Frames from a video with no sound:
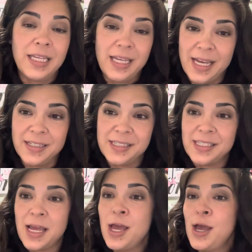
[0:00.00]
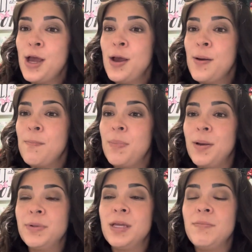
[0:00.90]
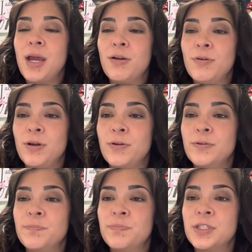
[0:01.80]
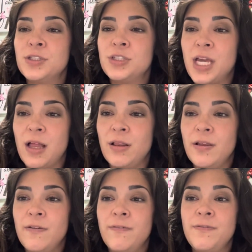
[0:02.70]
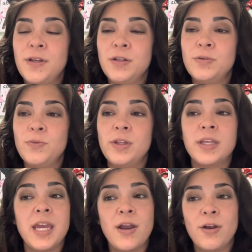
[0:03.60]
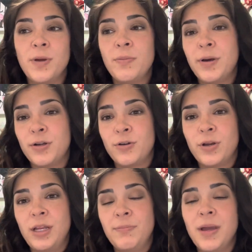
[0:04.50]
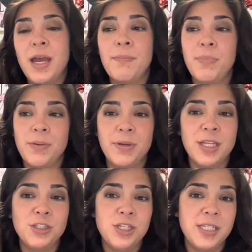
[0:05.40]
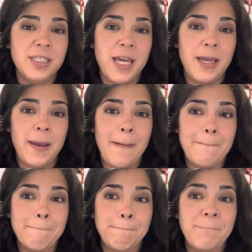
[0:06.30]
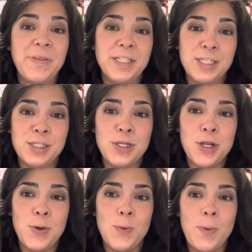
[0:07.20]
Yes, pumpkin macaroon shell filled with caramel buttercream and pumpkin cheesecake. This is new.